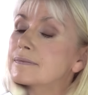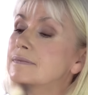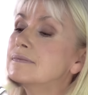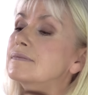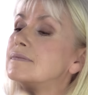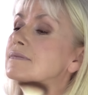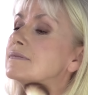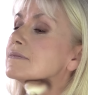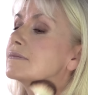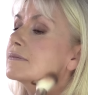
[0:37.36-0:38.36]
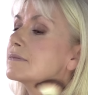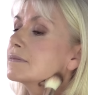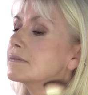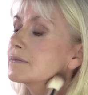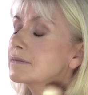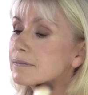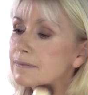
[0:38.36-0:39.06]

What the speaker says: And because you're using these